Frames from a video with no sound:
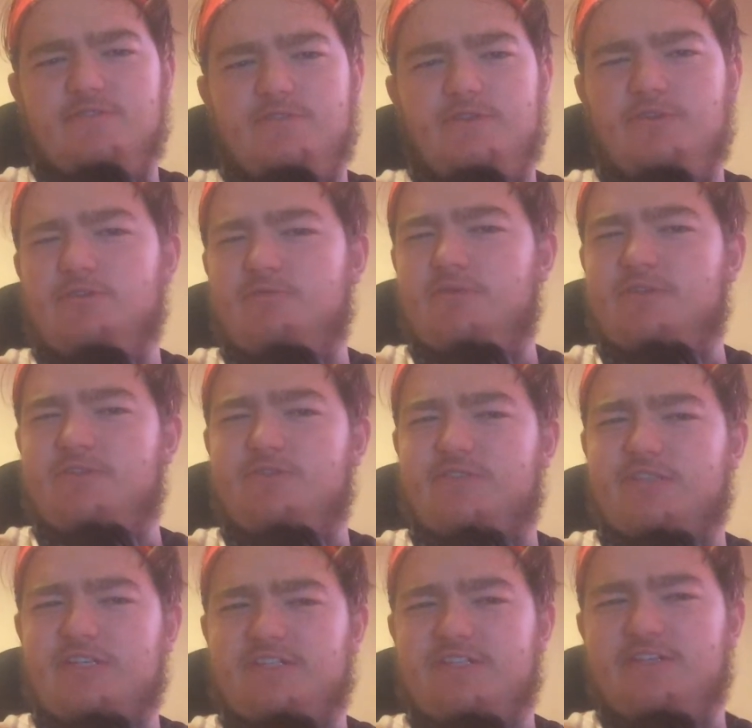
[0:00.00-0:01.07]
you know what I mean? So
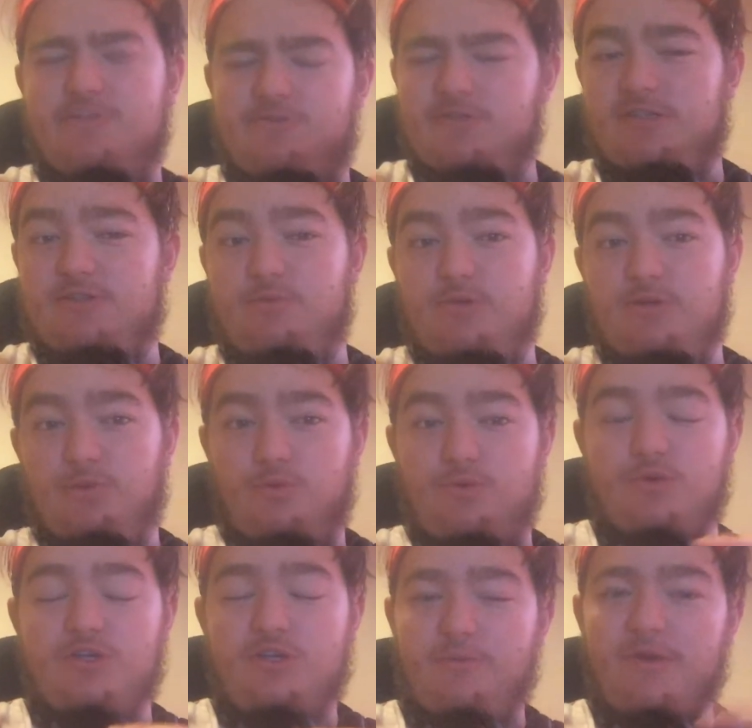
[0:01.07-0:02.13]
it's actually interesting when I
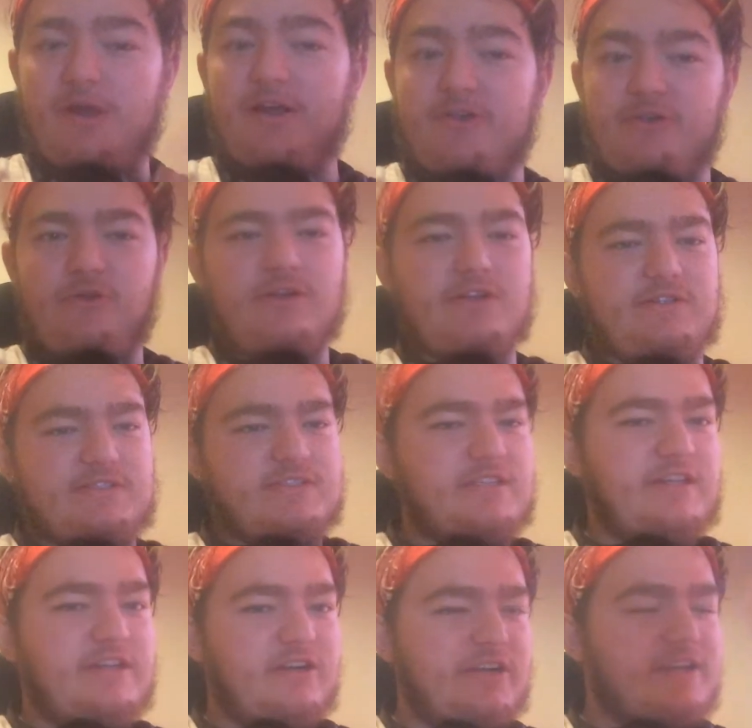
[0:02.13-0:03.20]
watch it back, you can
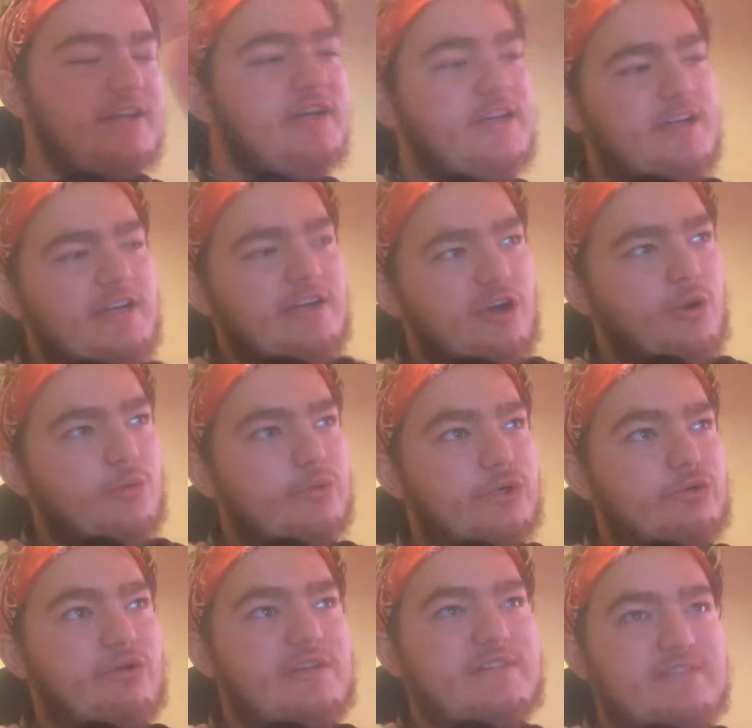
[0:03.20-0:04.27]
see like a
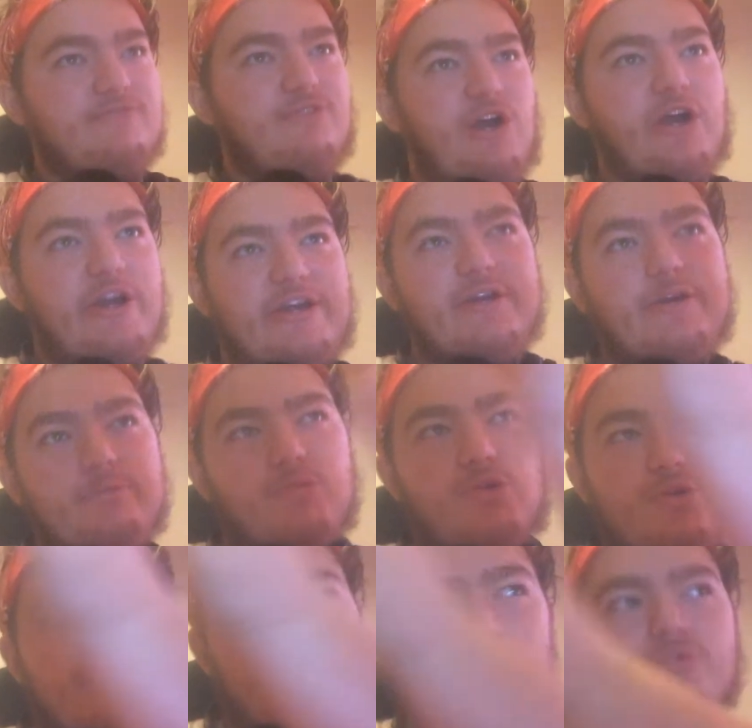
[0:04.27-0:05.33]
progressive line,
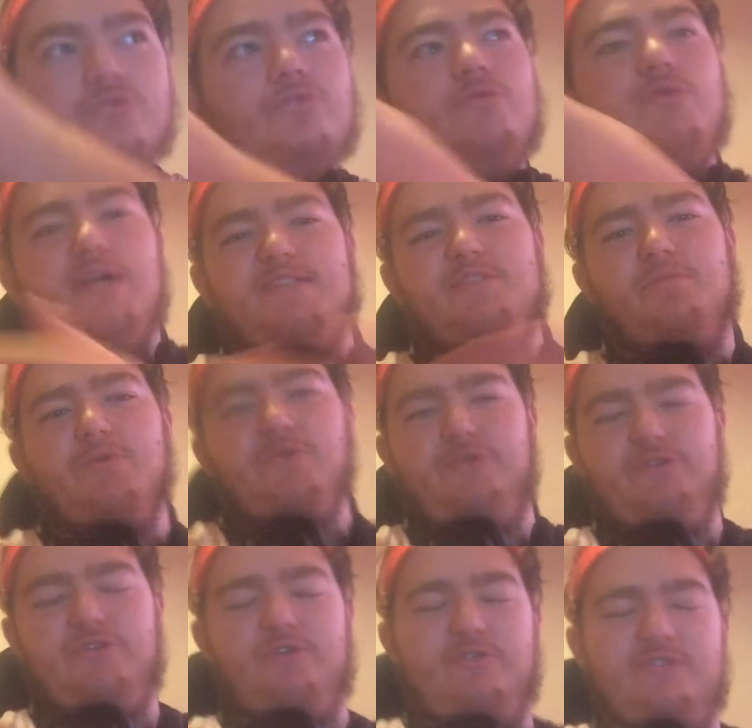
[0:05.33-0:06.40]
as
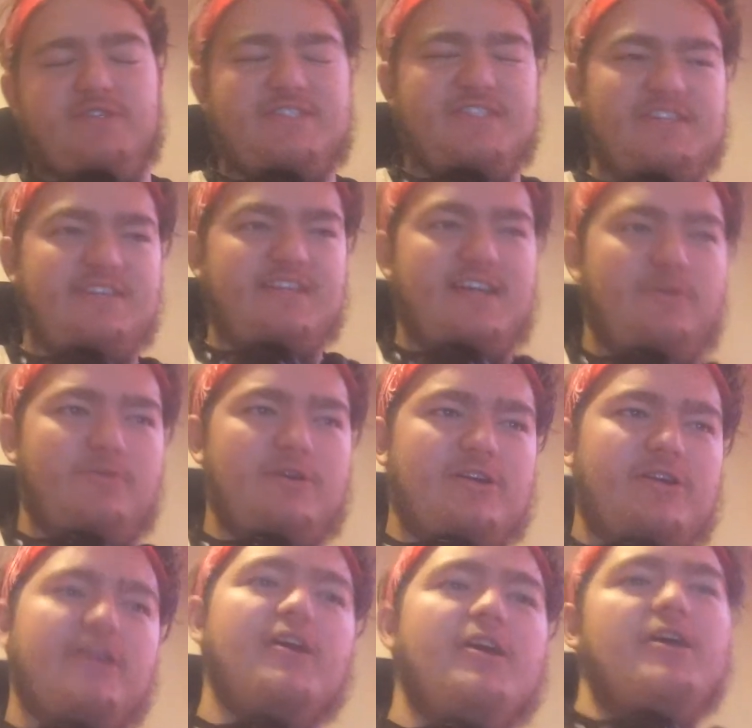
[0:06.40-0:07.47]
opposed to sitting down and being
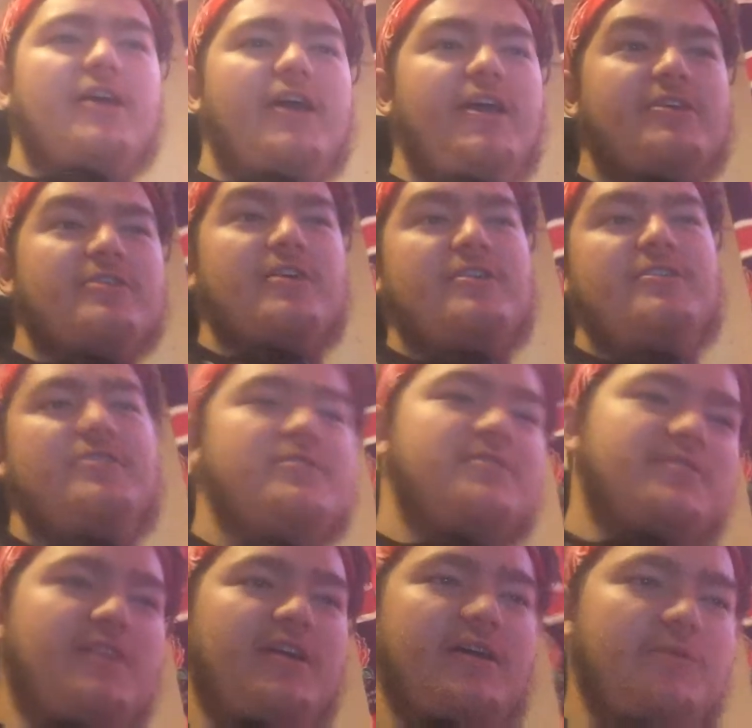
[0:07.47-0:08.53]
like, hey guys,
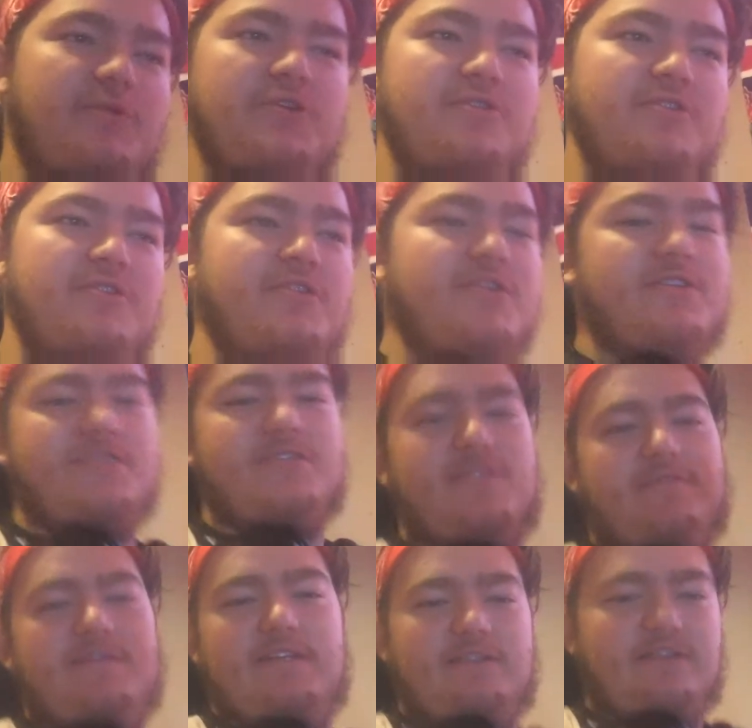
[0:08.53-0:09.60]
today we're doing this,
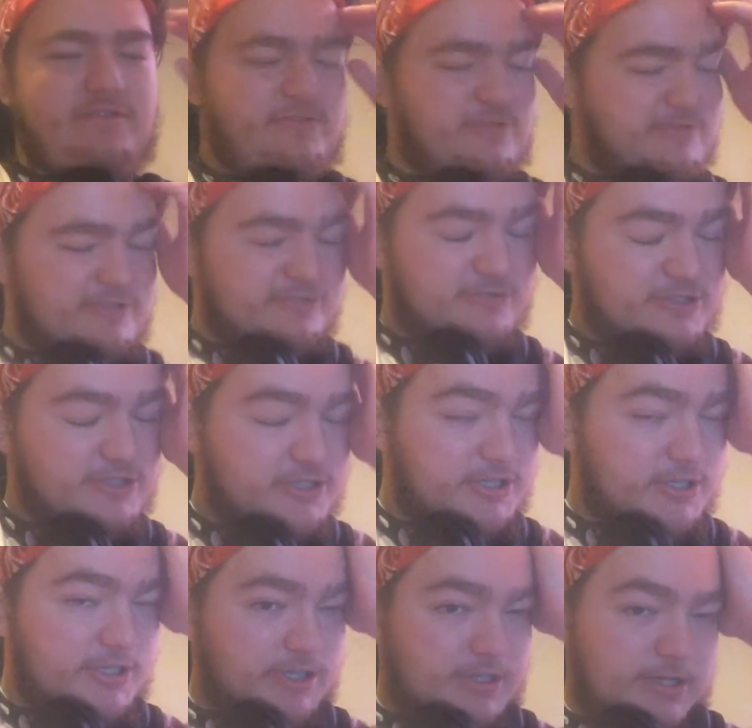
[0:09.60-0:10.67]
and then like with a friend,
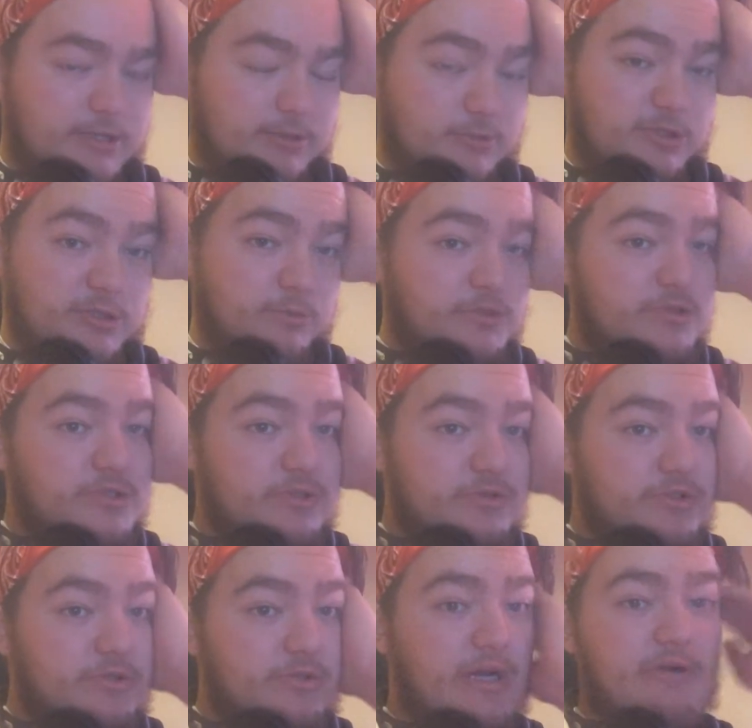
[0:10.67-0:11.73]
which I might still
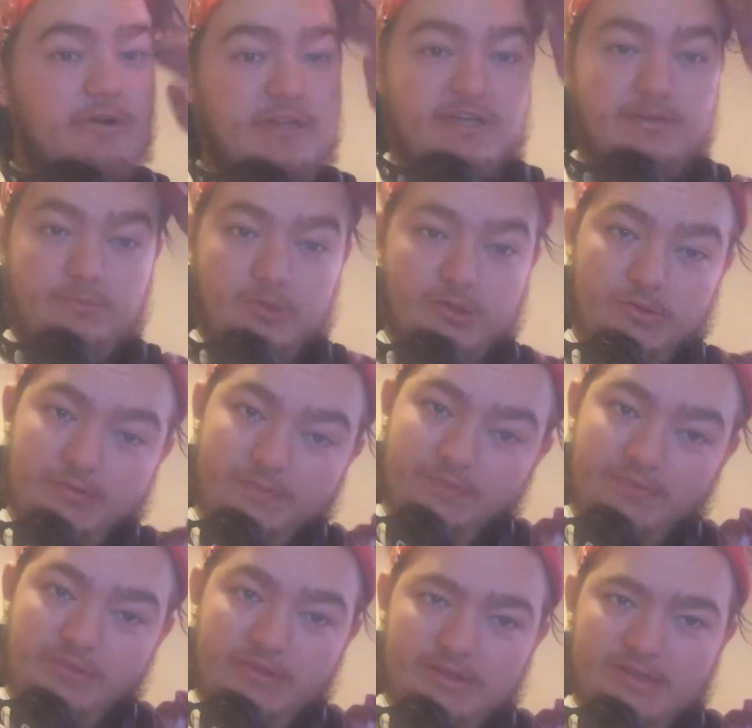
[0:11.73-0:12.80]
do now and again, but
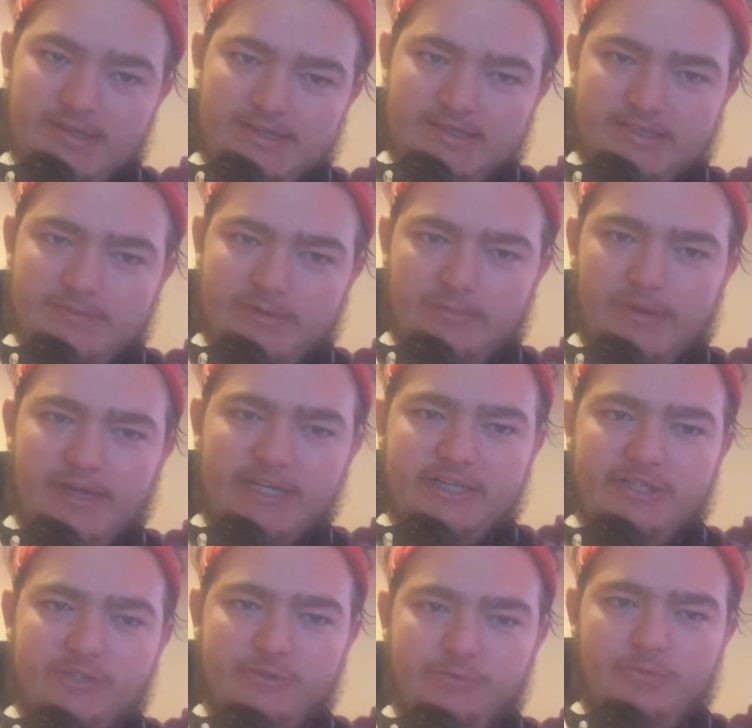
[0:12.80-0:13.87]
it's gonna be
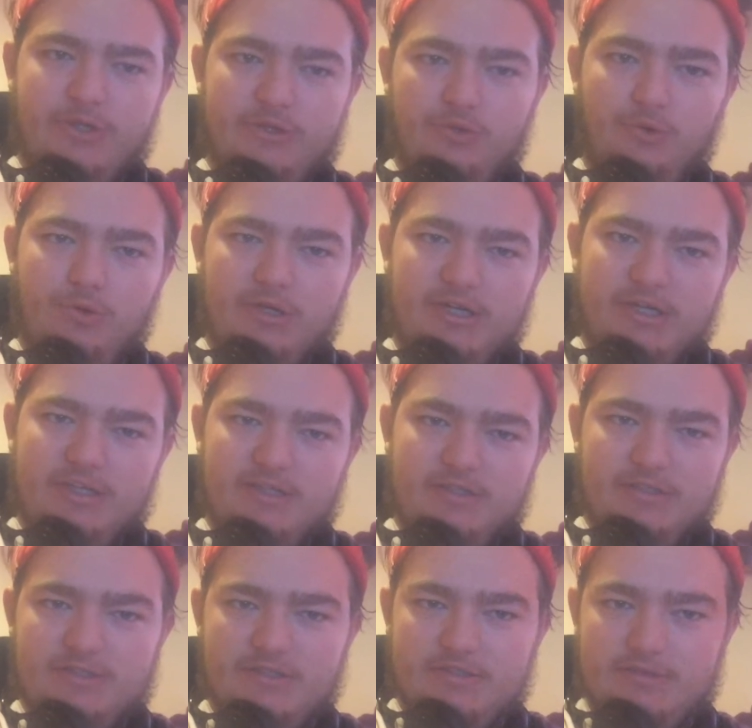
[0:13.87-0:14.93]
mainly just me talking
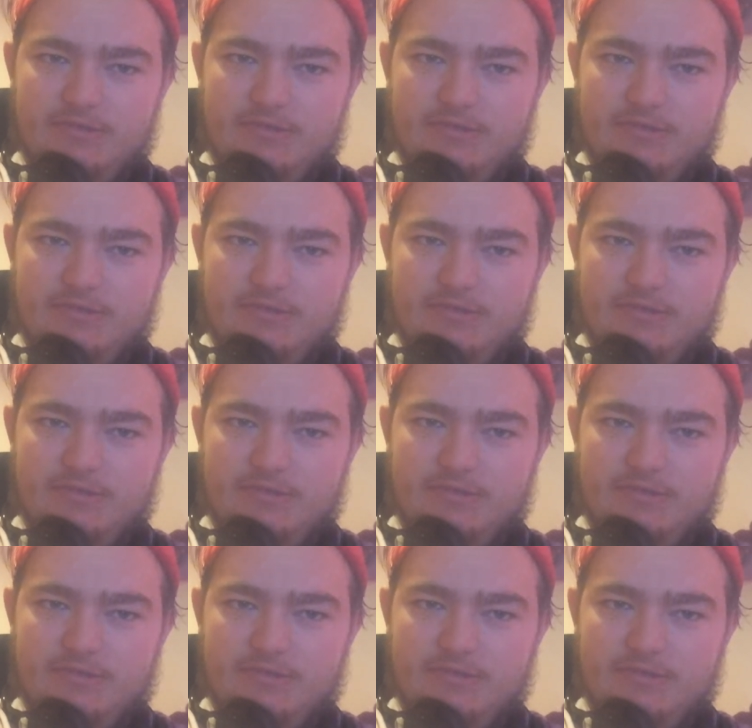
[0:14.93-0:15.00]
and